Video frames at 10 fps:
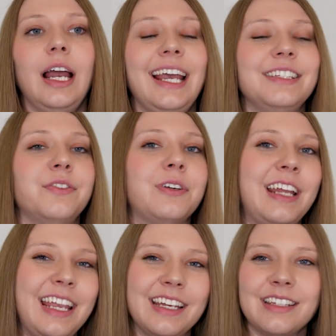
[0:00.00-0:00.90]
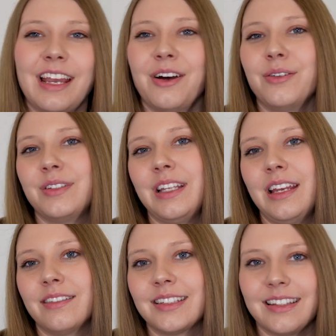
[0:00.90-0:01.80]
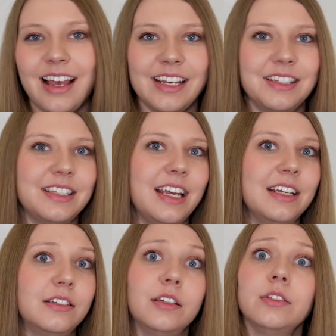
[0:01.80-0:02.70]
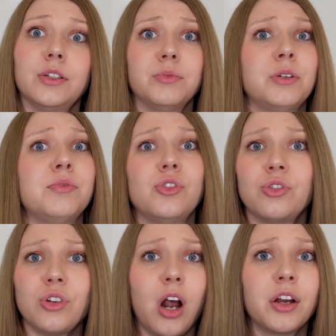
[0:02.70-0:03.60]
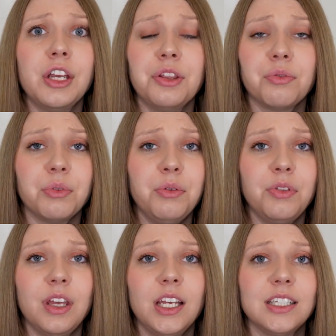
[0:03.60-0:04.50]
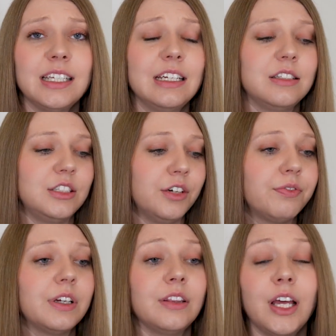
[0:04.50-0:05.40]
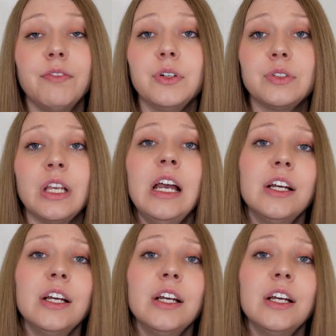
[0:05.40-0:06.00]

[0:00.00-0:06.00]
had different handouts and slide sets, and sometimes just talking through things at different levels